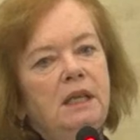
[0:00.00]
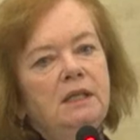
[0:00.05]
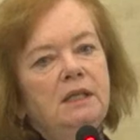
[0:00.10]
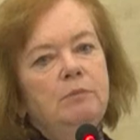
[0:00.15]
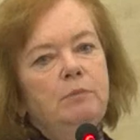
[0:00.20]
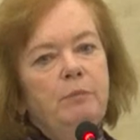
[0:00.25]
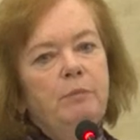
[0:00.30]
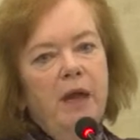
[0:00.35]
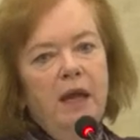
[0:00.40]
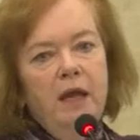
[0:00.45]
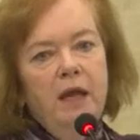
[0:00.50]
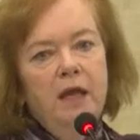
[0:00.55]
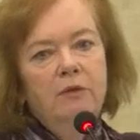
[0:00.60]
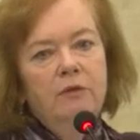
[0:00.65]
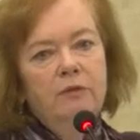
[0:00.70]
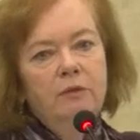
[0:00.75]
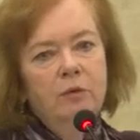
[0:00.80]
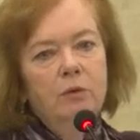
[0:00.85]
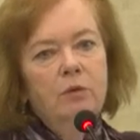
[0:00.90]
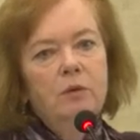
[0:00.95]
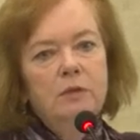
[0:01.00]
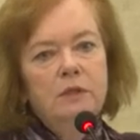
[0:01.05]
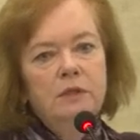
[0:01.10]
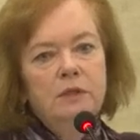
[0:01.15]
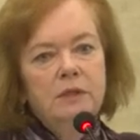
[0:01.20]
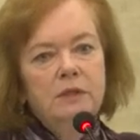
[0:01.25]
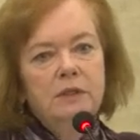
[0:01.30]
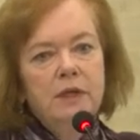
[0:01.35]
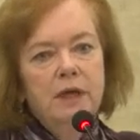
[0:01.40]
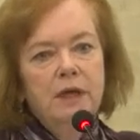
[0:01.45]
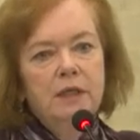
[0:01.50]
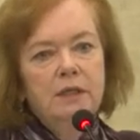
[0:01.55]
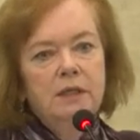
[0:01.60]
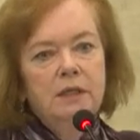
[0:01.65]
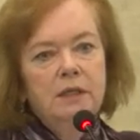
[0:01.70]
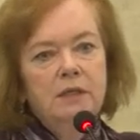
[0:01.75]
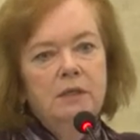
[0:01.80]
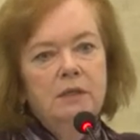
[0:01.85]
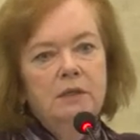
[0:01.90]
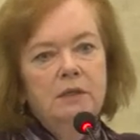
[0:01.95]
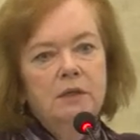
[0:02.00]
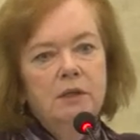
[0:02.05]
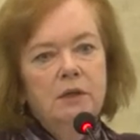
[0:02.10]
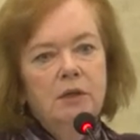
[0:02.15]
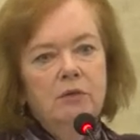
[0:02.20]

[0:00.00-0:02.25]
is bad for all societies.